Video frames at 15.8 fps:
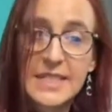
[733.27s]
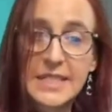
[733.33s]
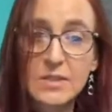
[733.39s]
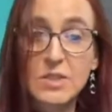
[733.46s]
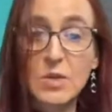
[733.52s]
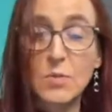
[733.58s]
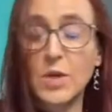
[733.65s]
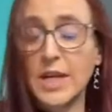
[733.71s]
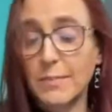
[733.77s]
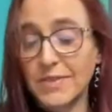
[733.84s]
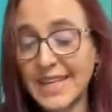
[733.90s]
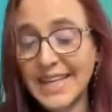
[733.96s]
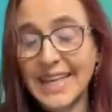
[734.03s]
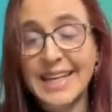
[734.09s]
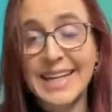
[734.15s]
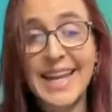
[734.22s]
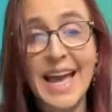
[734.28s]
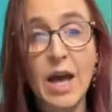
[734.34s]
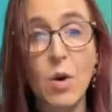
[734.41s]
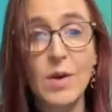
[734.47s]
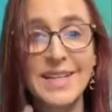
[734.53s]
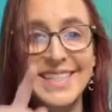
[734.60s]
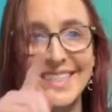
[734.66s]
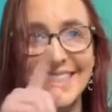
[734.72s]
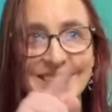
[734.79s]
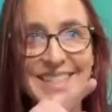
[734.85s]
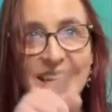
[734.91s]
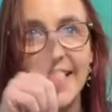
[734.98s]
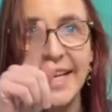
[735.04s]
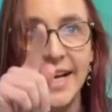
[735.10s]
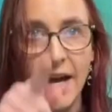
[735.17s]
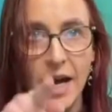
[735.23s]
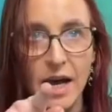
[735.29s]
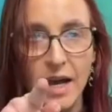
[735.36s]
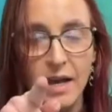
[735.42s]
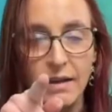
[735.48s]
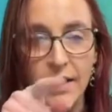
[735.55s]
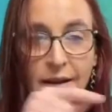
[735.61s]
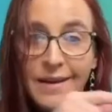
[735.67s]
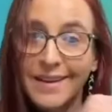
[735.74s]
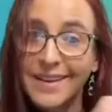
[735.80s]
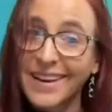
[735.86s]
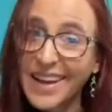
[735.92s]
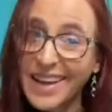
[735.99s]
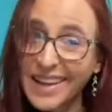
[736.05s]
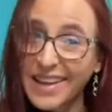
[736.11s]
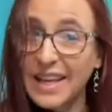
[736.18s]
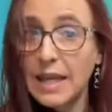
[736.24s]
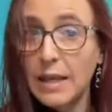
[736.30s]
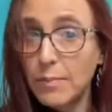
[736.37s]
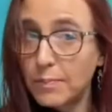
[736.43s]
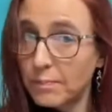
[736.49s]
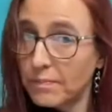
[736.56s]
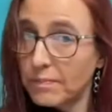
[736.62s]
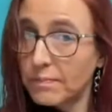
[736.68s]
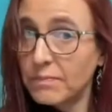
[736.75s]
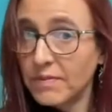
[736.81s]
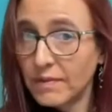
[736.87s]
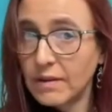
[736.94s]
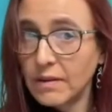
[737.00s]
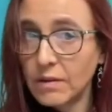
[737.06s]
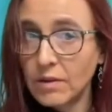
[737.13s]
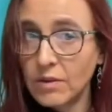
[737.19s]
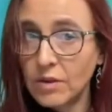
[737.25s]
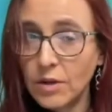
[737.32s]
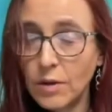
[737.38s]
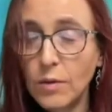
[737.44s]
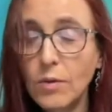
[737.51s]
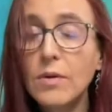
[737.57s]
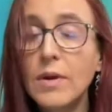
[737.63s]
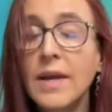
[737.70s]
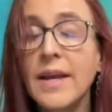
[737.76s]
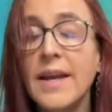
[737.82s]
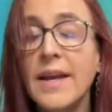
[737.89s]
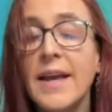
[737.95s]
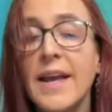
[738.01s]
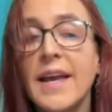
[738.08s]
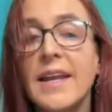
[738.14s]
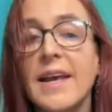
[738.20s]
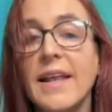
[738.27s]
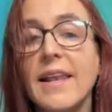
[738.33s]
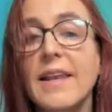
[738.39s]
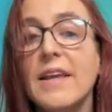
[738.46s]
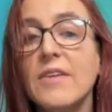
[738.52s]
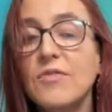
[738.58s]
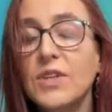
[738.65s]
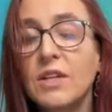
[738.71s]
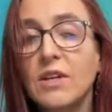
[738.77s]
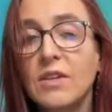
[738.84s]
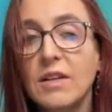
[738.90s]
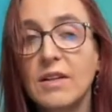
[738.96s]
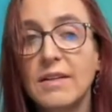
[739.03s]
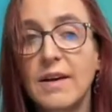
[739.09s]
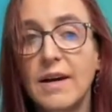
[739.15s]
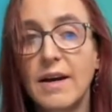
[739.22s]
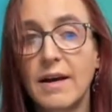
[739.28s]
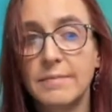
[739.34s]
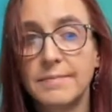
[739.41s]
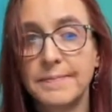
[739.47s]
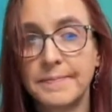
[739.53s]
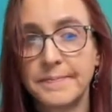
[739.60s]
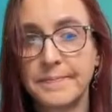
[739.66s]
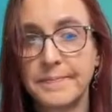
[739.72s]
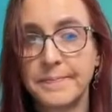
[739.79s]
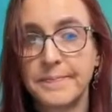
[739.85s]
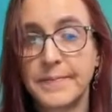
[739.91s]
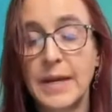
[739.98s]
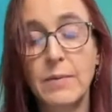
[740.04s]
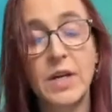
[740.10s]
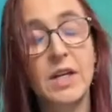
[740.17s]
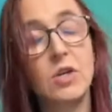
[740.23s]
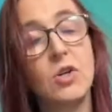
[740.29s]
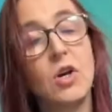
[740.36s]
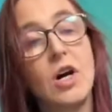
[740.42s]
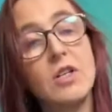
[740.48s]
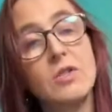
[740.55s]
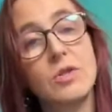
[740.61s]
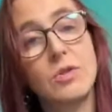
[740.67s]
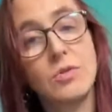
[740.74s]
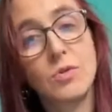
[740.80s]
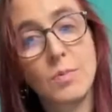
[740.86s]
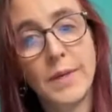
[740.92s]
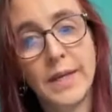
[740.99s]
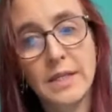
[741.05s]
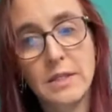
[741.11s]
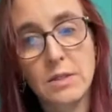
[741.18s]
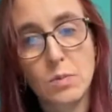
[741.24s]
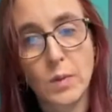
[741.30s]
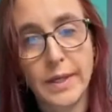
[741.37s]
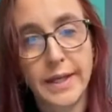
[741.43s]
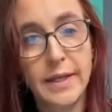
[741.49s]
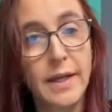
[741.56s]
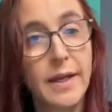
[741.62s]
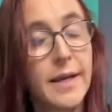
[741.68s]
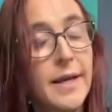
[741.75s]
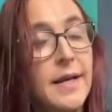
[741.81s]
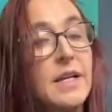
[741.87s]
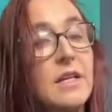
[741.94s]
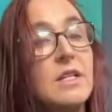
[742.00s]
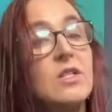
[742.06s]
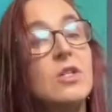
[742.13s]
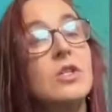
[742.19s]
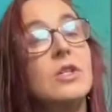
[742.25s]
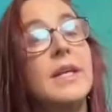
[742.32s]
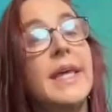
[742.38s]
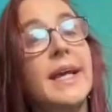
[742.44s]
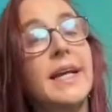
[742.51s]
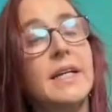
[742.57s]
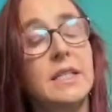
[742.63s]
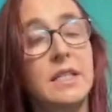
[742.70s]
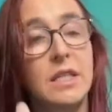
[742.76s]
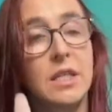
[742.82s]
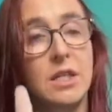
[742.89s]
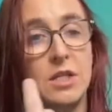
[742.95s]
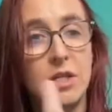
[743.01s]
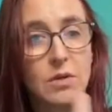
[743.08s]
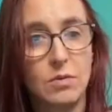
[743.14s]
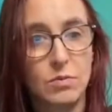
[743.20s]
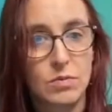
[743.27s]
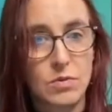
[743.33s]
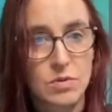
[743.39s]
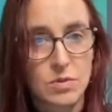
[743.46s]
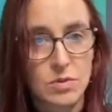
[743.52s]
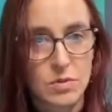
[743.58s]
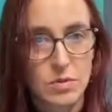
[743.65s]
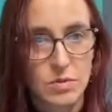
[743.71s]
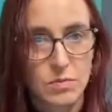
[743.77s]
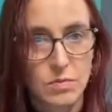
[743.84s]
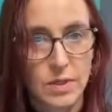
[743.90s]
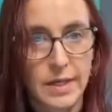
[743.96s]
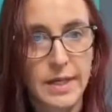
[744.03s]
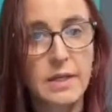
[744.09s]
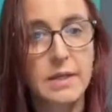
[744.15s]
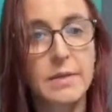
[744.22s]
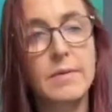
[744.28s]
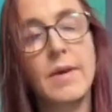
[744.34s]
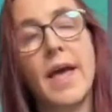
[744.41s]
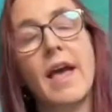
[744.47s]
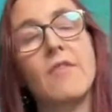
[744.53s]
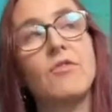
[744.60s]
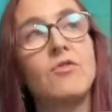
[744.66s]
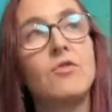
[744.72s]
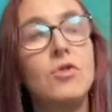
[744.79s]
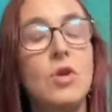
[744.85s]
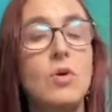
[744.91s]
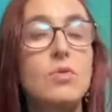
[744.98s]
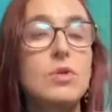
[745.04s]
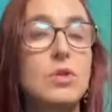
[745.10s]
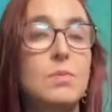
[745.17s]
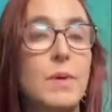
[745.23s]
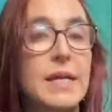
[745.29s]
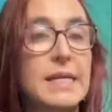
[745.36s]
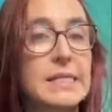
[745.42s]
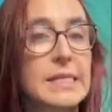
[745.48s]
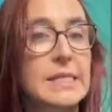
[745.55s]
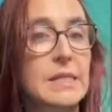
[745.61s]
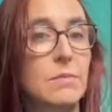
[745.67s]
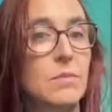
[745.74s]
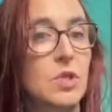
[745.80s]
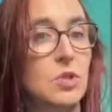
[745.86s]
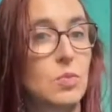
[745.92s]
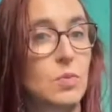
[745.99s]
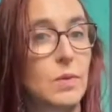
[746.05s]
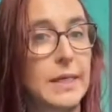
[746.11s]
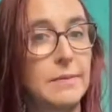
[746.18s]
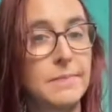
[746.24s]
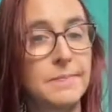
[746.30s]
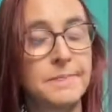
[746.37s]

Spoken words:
So what I'm thinking now is dinga. I keep sitting on the note and I lift it on the la. Now what I could also do to make it swing is connect the notes, right? Have no spaces in between.